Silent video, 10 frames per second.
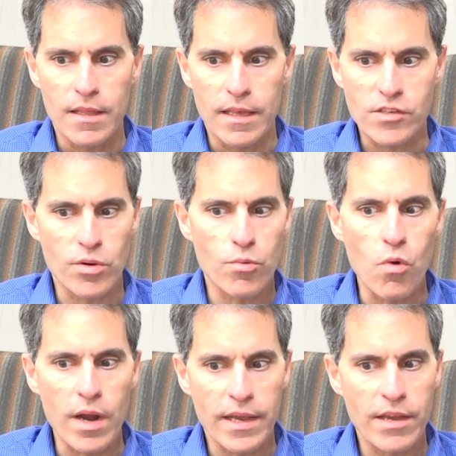sort of
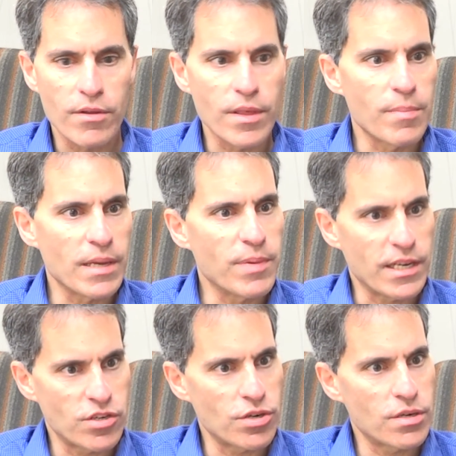want to hear the big
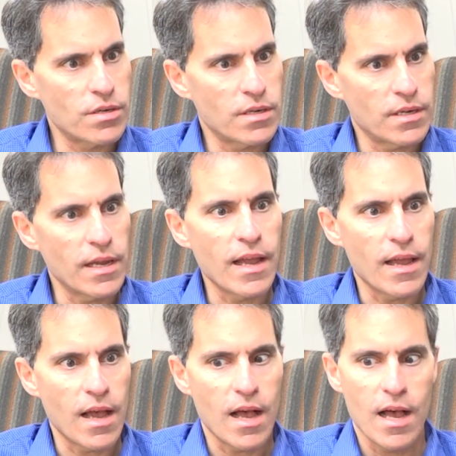picture
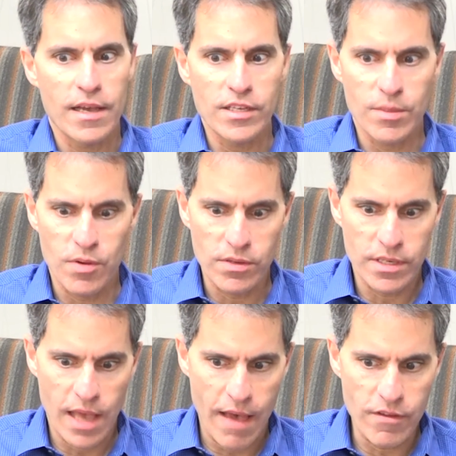as opposed
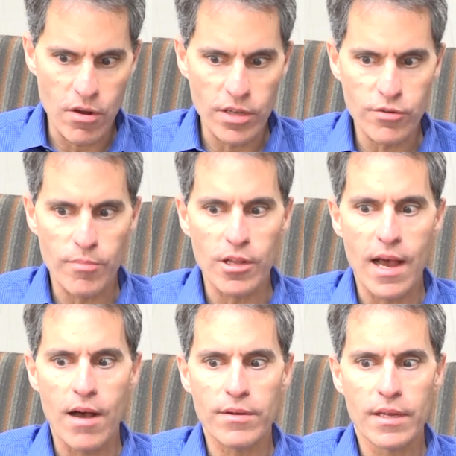to have it all dribble
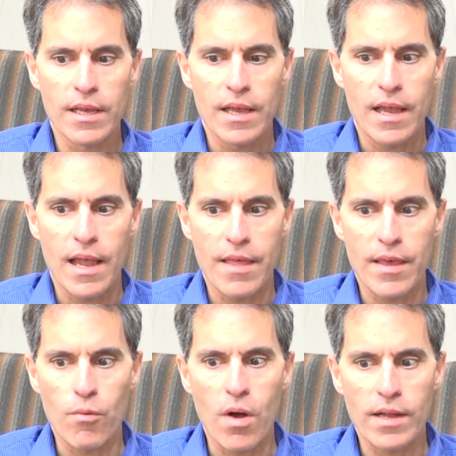out. And
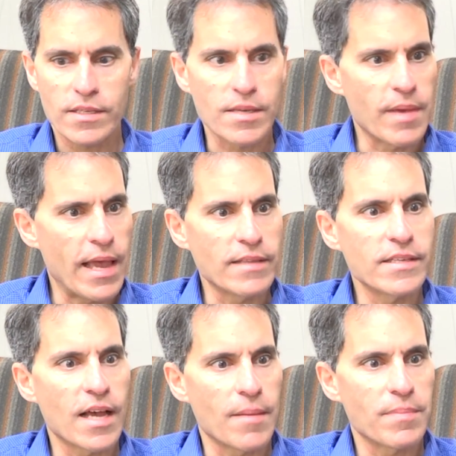they want some heads
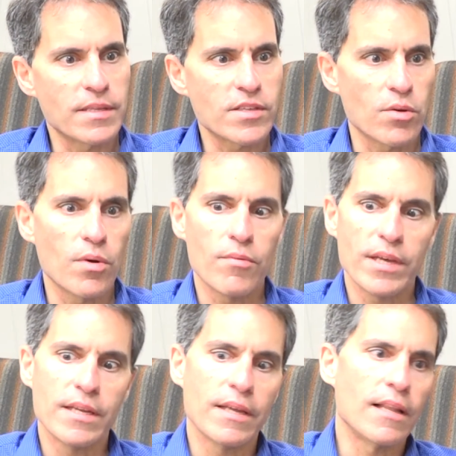up. And so what we
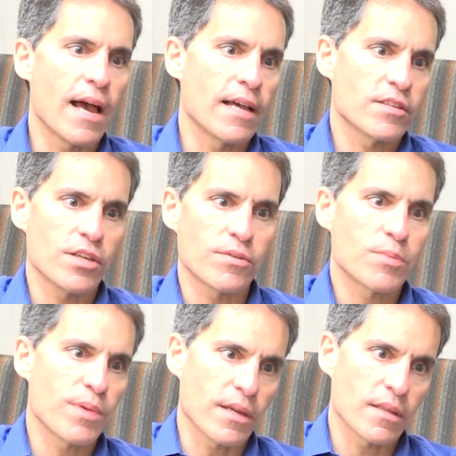did last year was
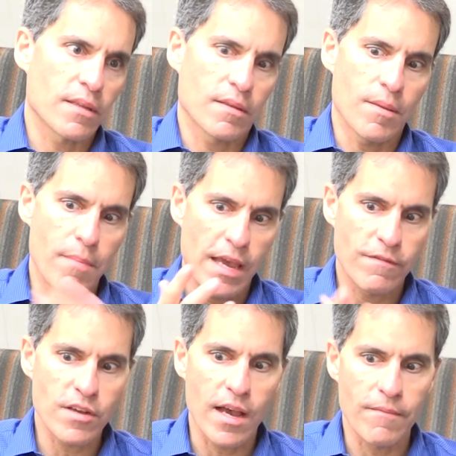pick the May
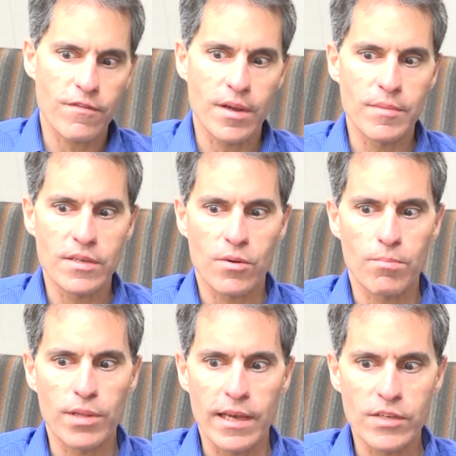timeframe as a
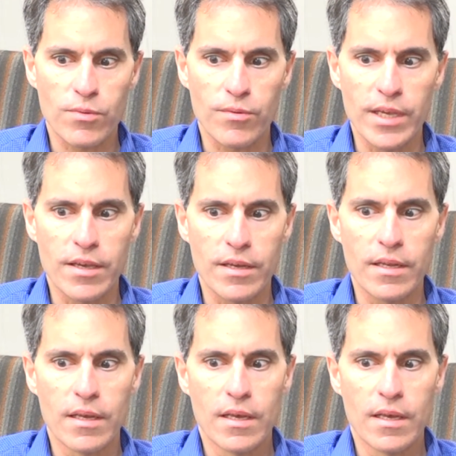place where we could